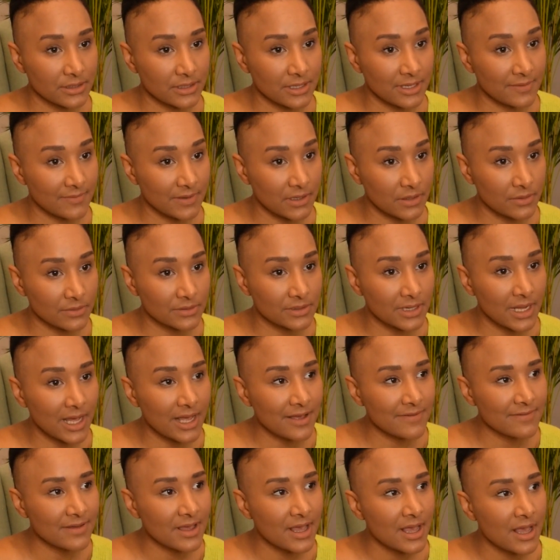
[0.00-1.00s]
live a long
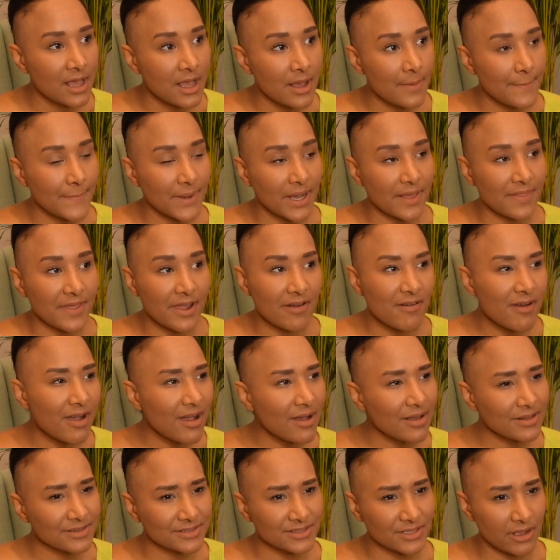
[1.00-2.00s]
life. But there
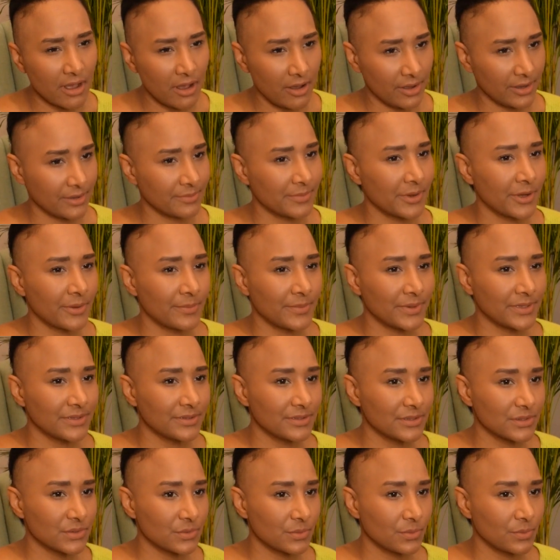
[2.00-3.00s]
are dark
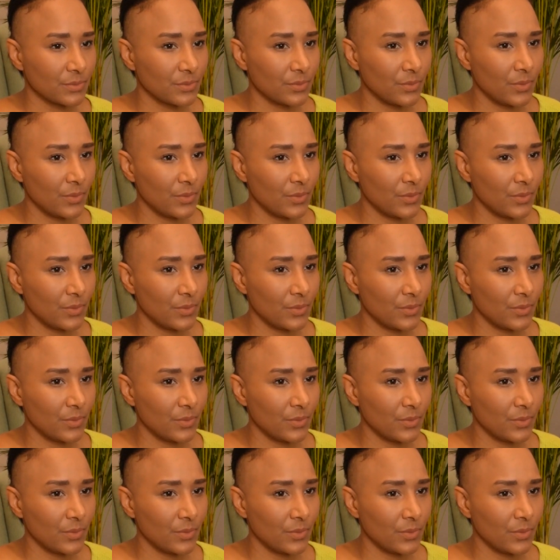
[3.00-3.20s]
moments